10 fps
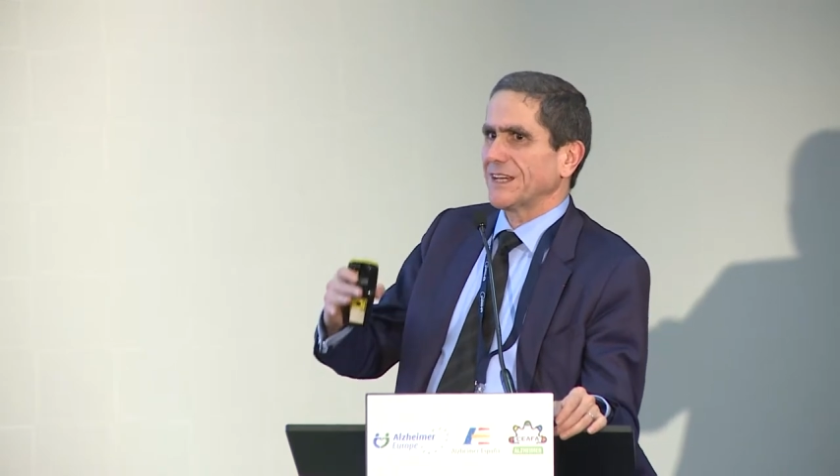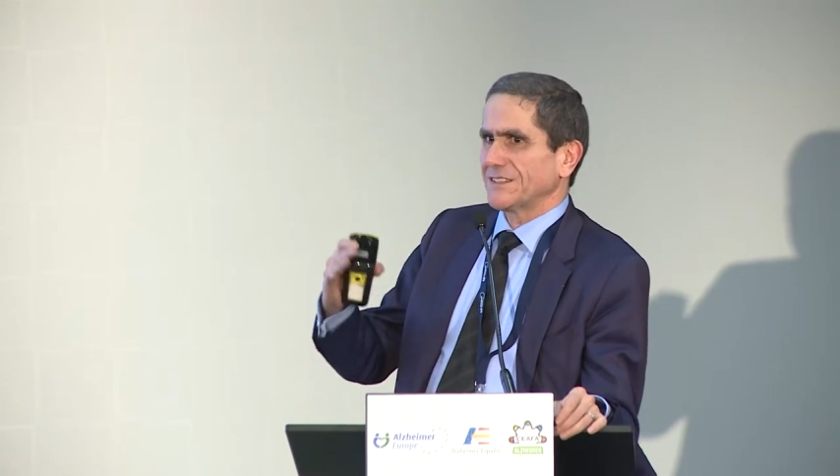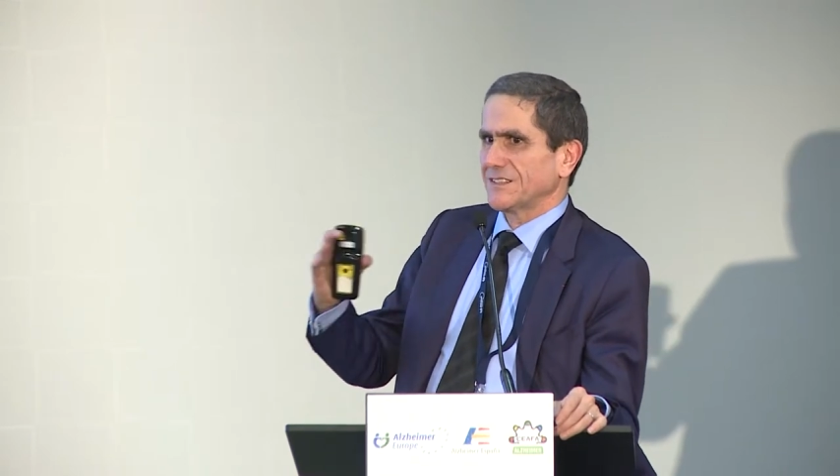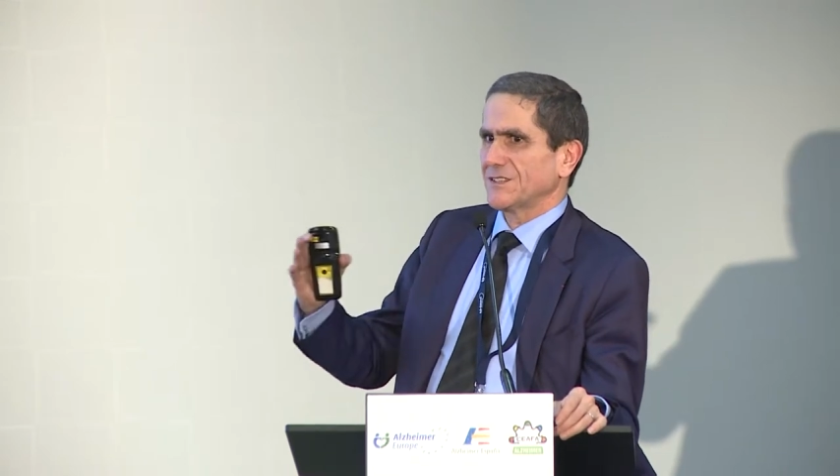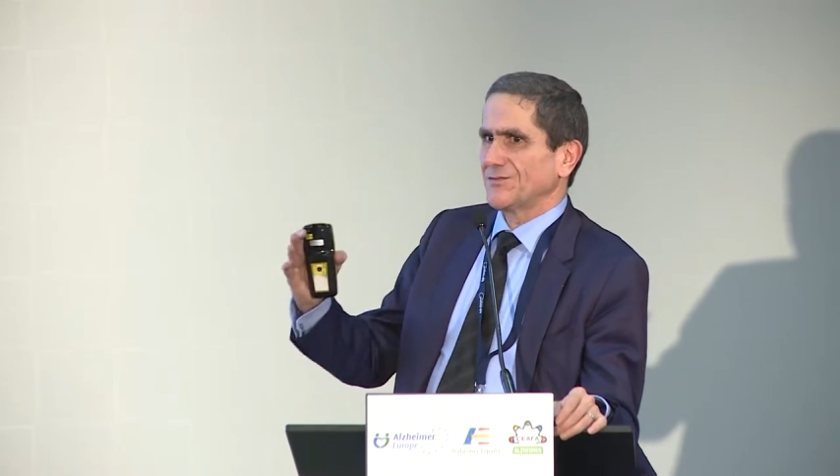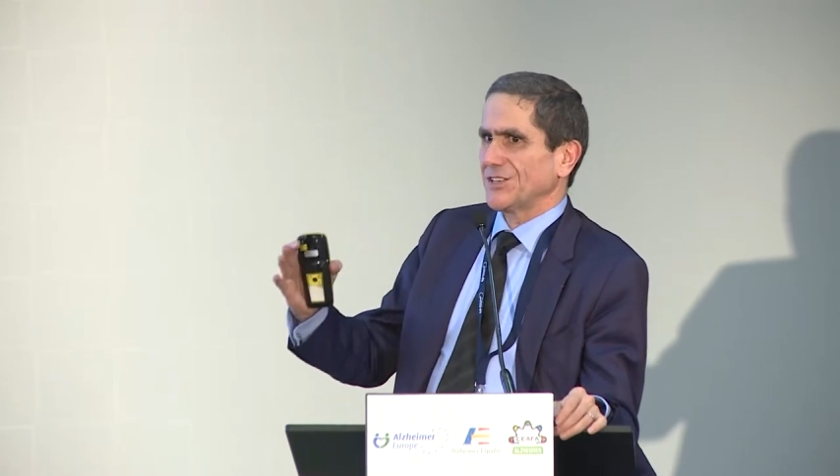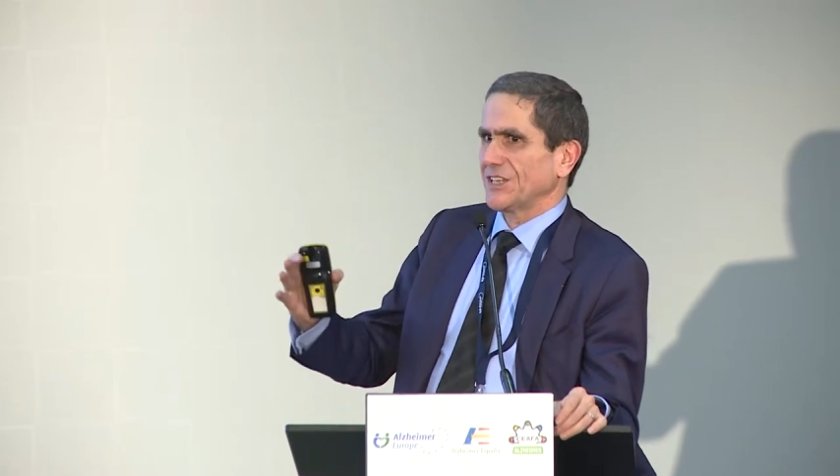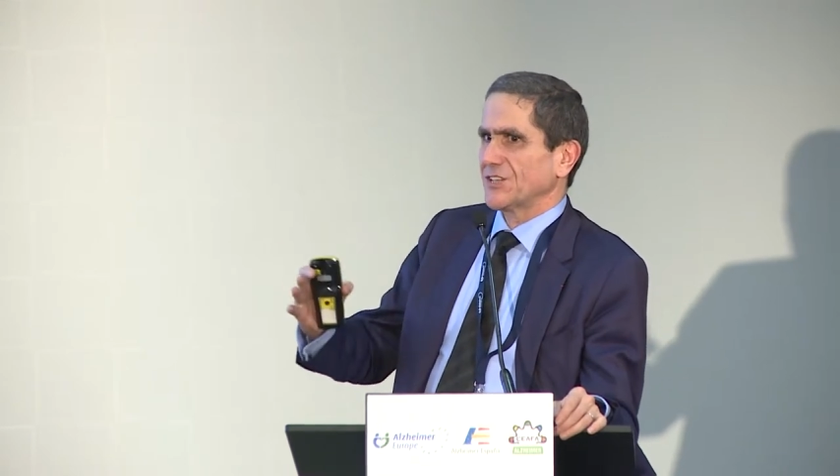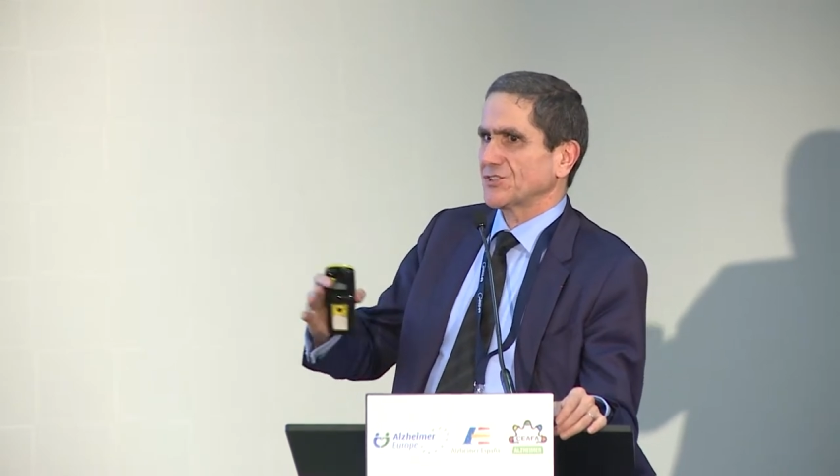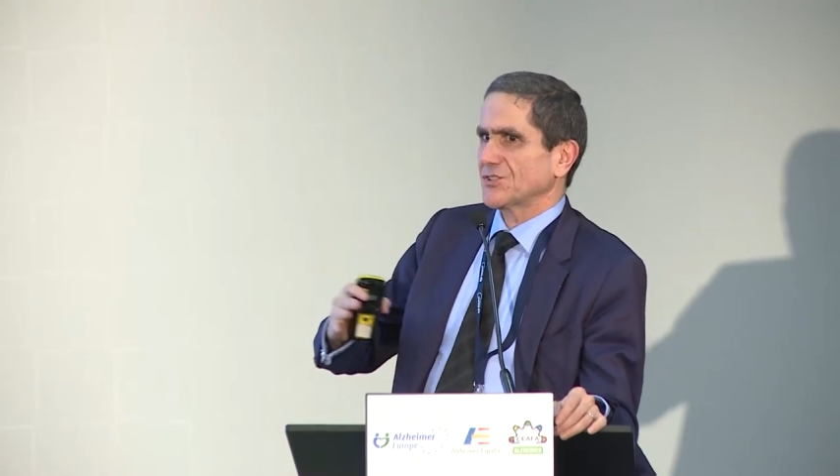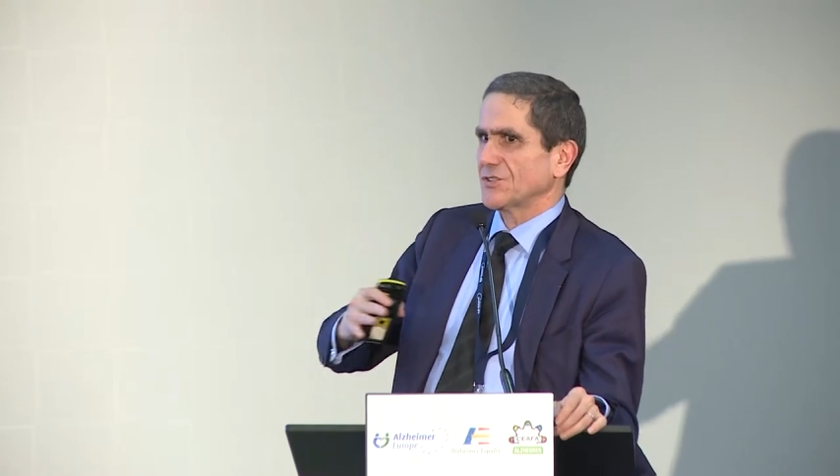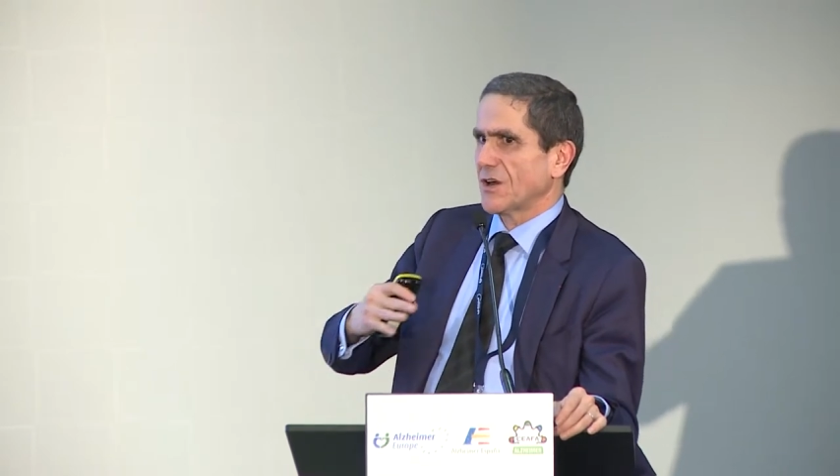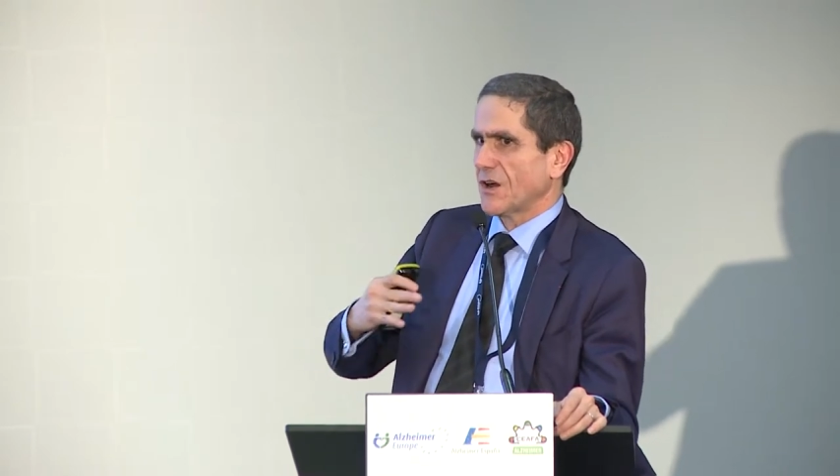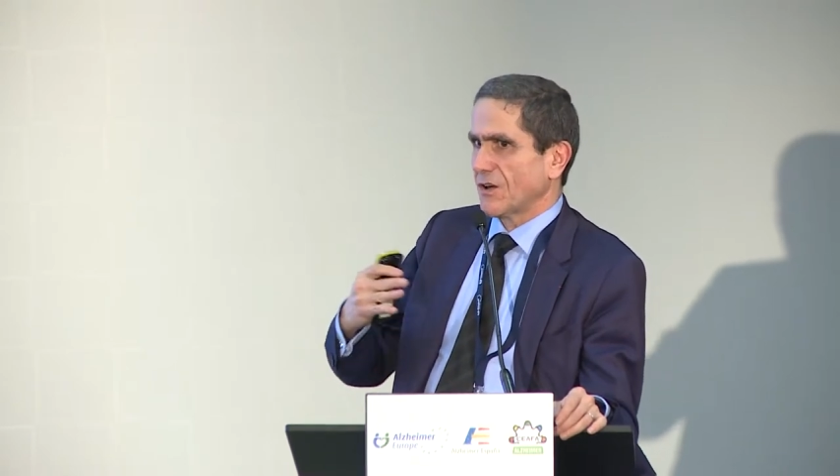identification